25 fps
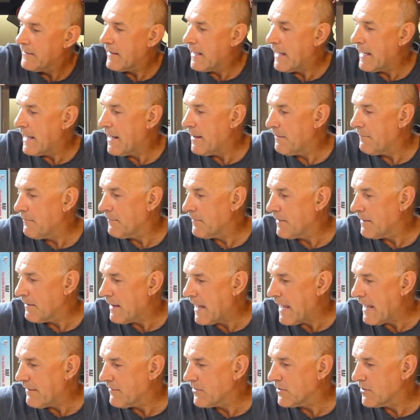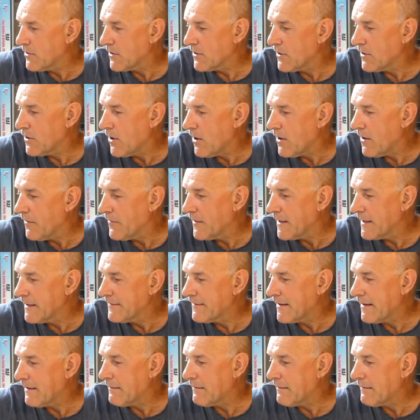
I haven't got a lot of these.